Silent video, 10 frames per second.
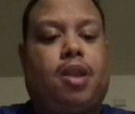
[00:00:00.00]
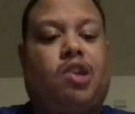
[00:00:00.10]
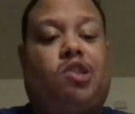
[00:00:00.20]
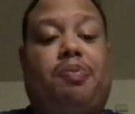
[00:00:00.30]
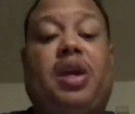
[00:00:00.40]

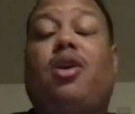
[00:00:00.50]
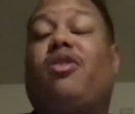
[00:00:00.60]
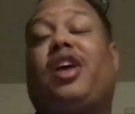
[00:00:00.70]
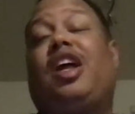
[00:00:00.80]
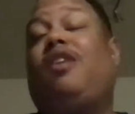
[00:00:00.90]

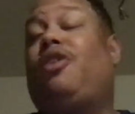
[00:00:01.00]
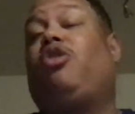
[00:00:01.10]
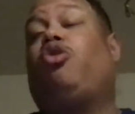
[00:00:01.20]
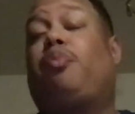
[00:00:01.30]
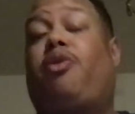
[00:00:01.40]
Speakers and
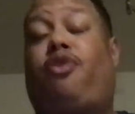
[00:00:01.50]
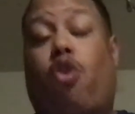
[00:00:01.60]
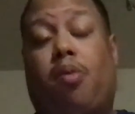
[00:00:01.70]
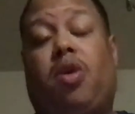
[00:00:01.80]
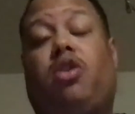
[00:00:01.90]
individual
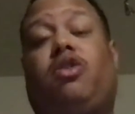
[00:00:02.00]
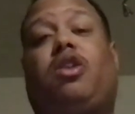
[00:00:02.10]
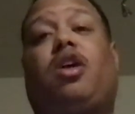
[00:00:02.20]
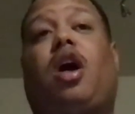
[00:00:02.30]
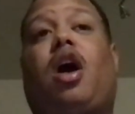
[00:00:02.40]
performers,
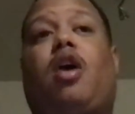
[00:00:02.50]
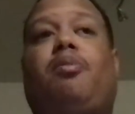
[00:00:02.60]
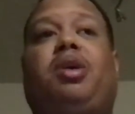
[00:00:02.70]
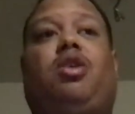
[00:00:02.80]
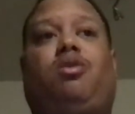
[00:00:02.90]

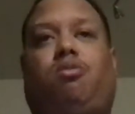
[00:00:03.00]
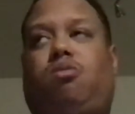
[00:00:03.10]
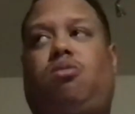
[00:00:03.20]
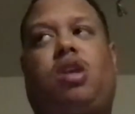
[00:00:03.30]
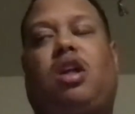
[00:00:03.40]

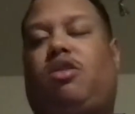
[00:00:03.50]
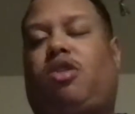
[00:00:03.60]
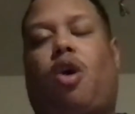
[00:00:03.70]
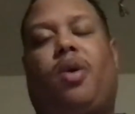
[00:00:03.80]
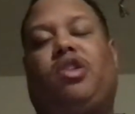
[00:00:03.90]
it's
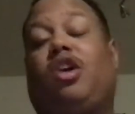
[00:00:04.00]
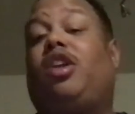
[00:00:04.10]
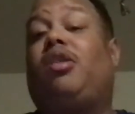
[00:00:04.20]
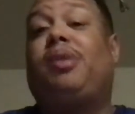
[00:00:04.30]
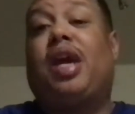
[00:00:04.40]
always
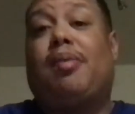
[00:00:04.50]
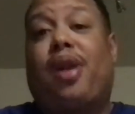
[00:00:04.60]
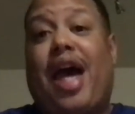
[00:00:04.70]
good to be able to